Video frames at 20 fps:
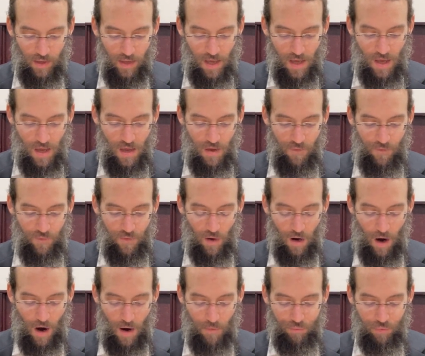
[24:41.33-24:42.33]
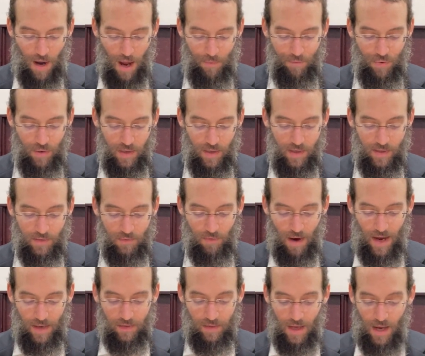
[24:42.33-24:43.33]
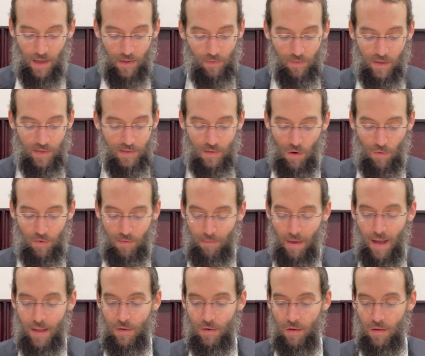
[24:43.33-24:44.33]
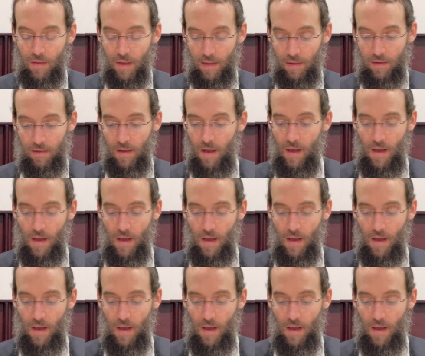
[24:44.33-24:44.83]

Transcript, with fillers: If there are properties, right now there is no remainder that